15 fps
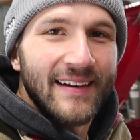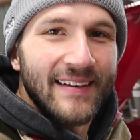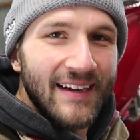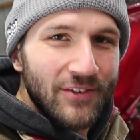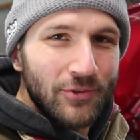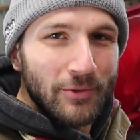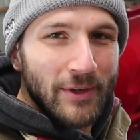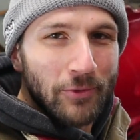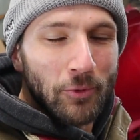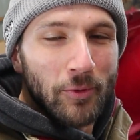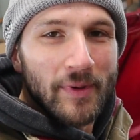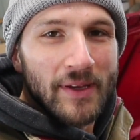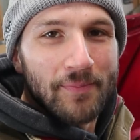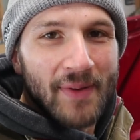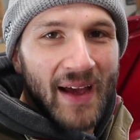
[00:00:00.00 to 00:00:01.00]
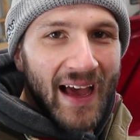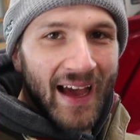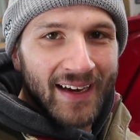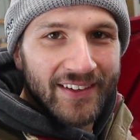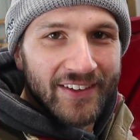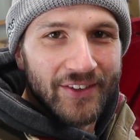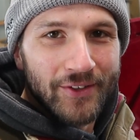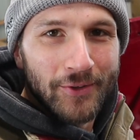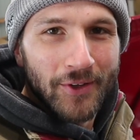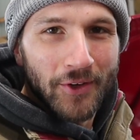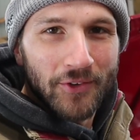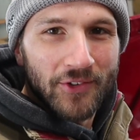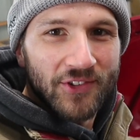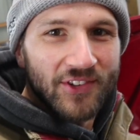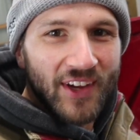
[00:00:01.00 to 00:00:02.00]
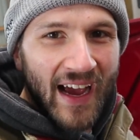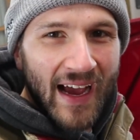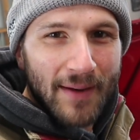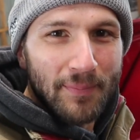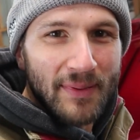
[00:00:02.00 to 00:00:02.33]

next week we'll be back to do those side